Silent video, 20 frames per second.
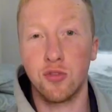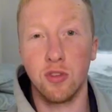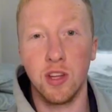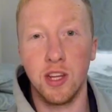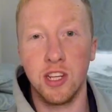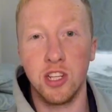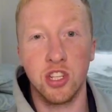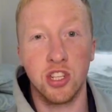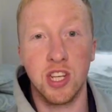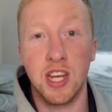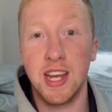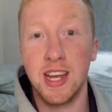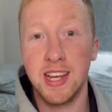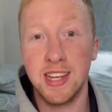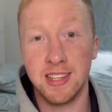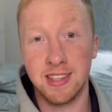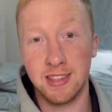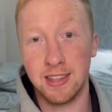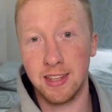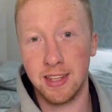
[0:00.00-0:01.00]
really just
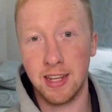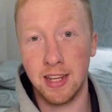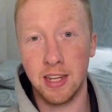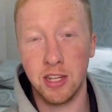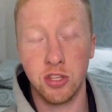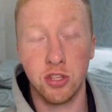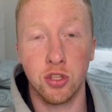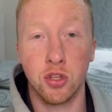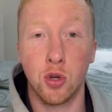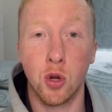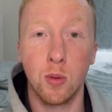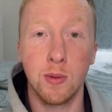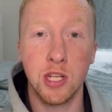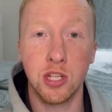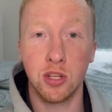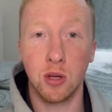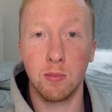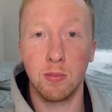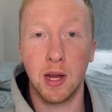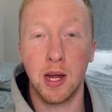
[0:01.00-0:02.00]
isn't the case. There's going to be
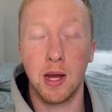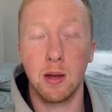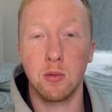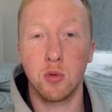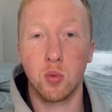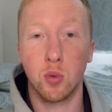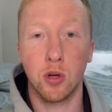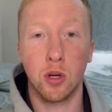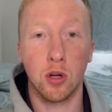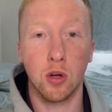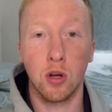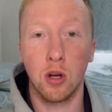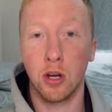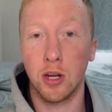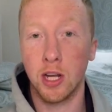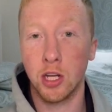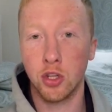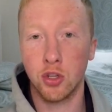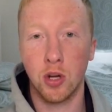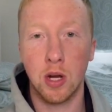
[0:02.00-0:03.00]
some times where you're going to
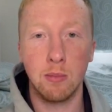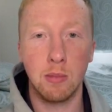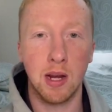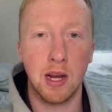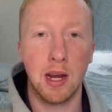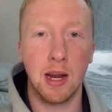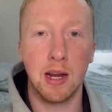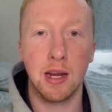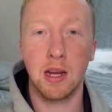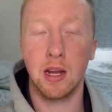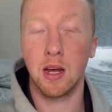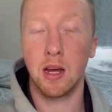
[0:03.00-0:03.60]
look extremely lean